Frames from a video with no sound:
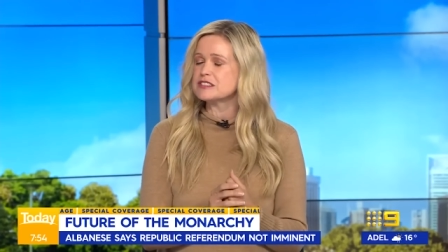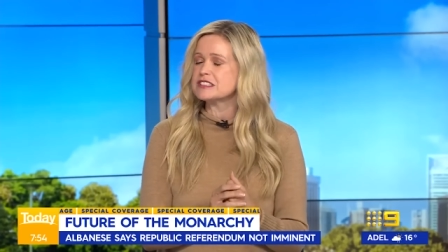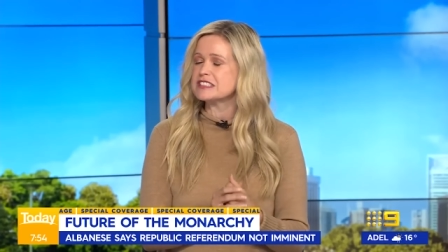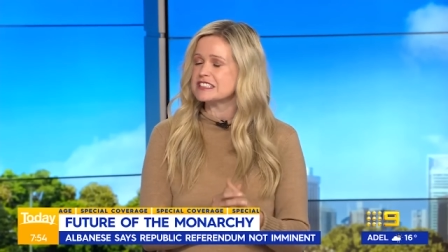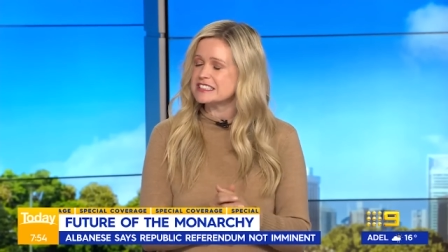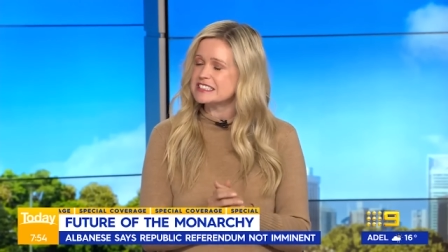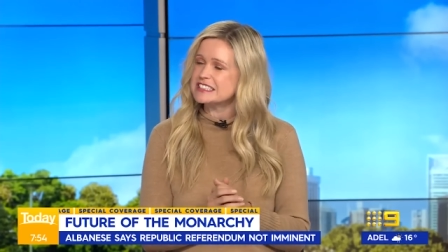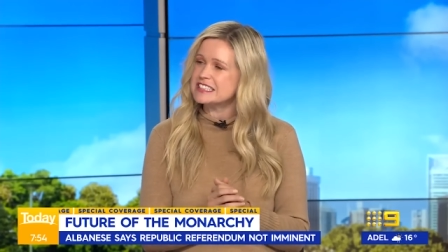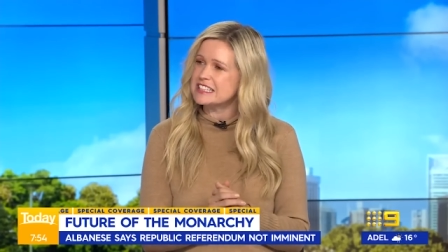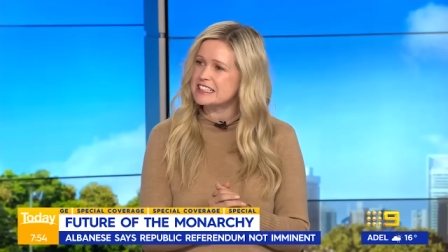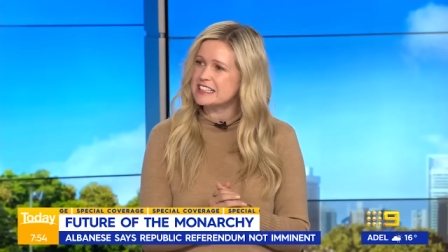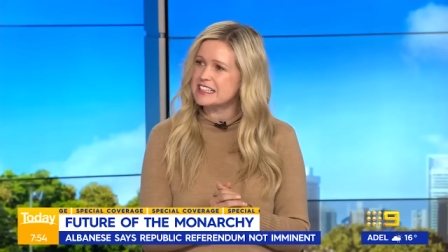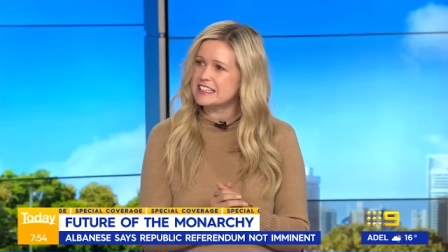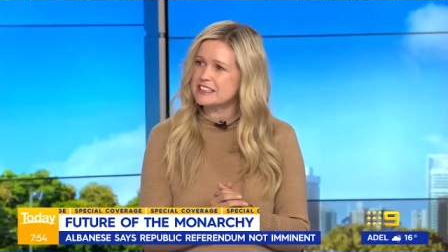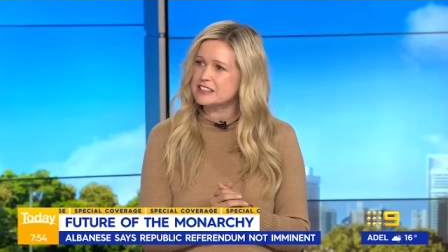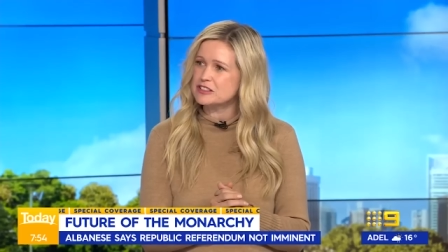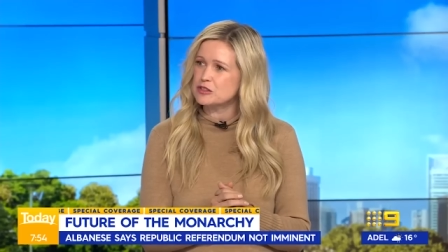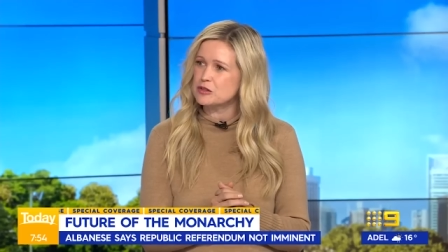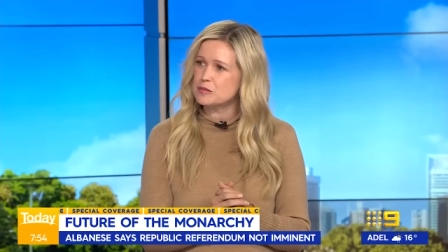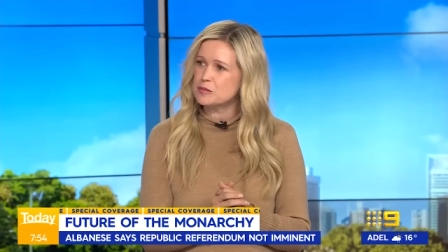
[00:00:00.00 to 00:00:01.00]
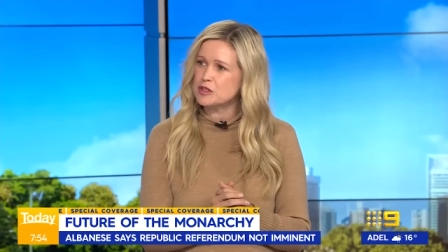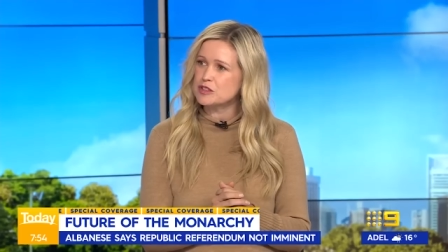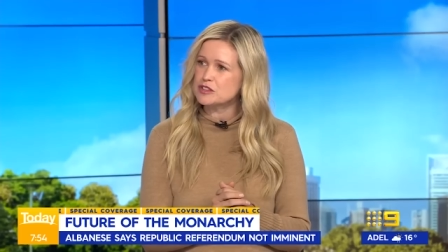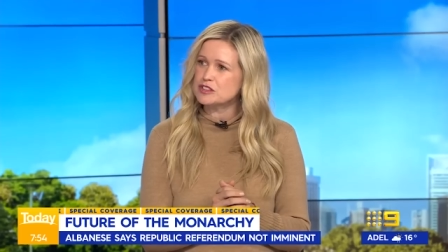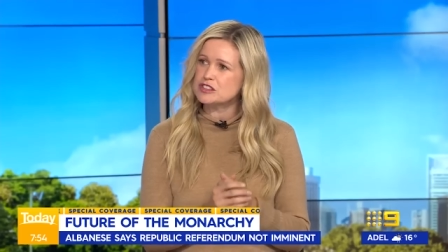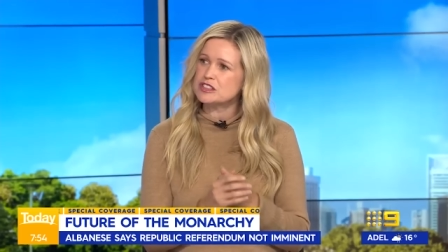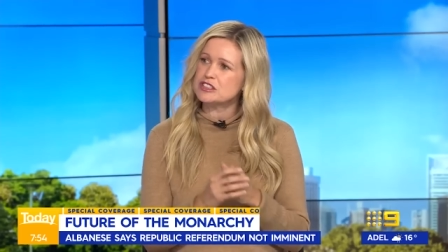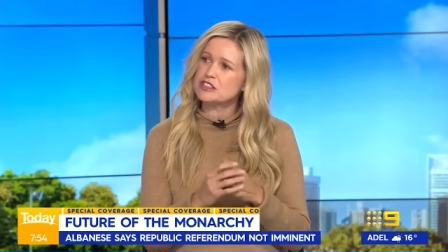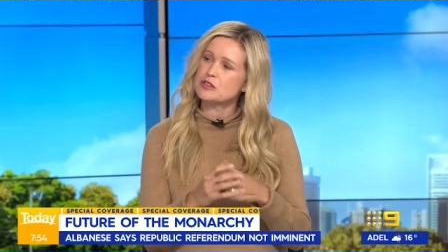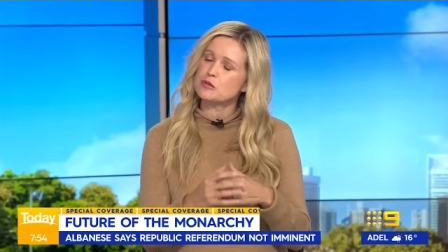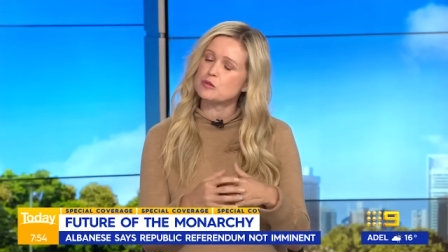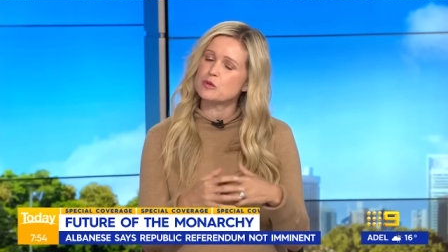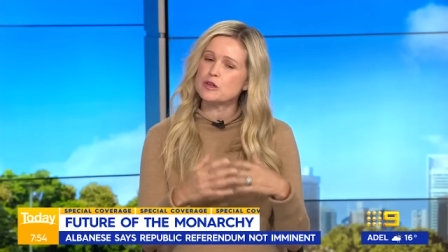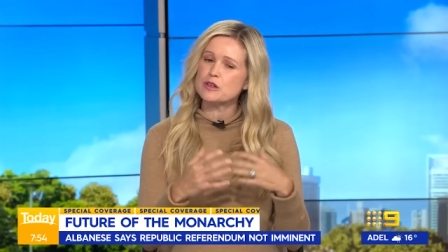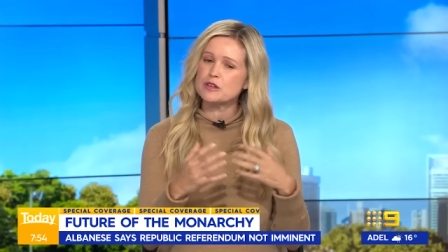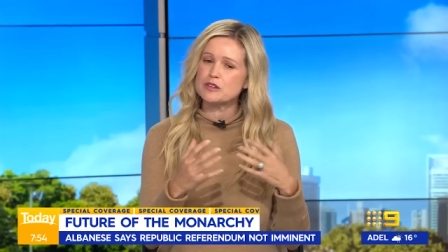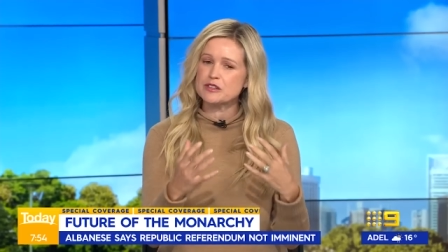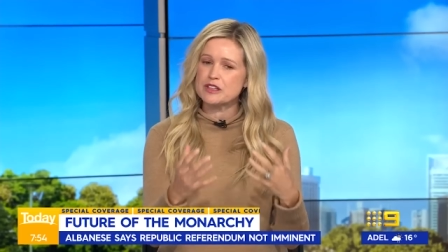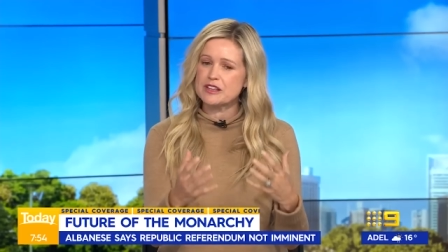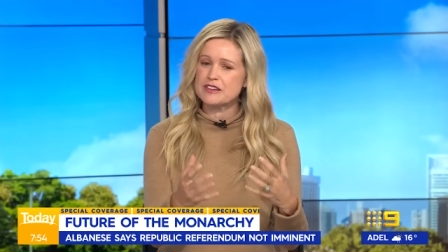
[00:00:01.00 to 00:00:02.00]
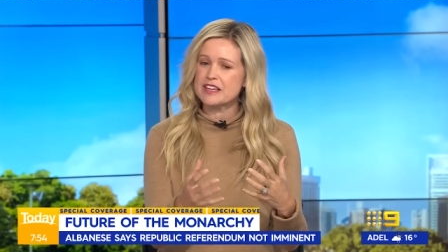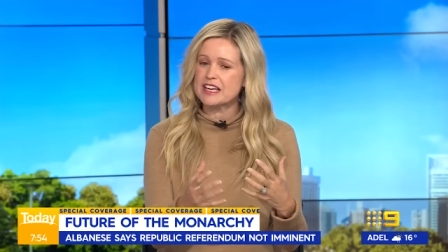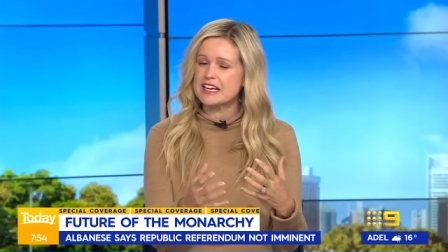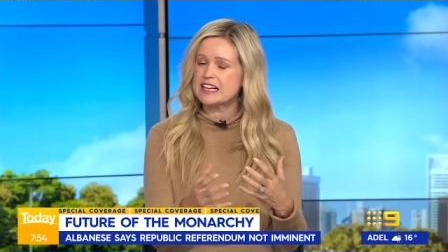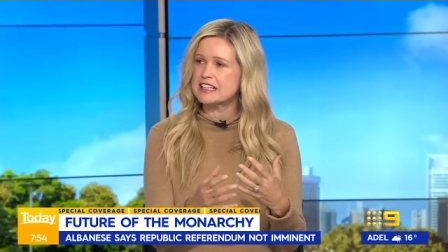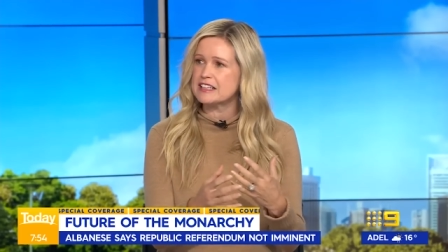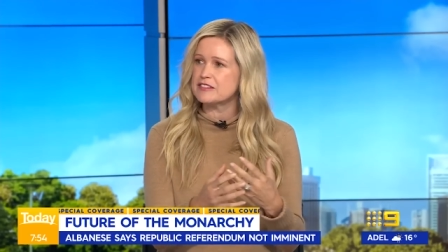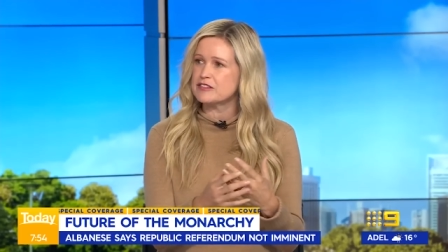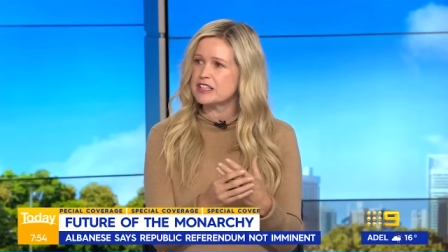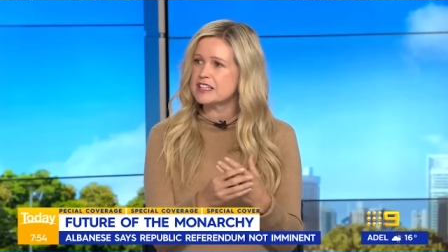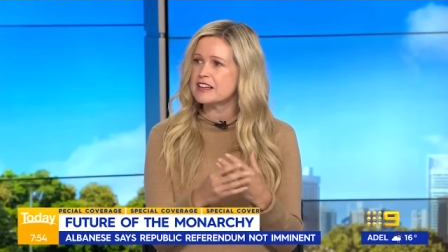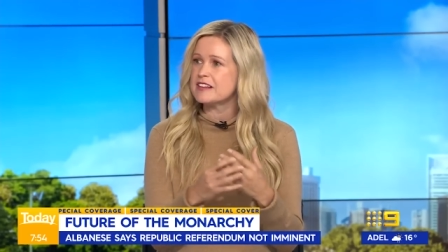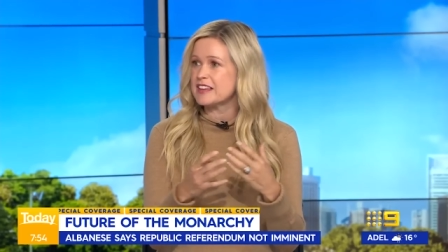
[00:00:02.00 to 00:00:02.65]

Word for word: disconnect almost to the world that they live in,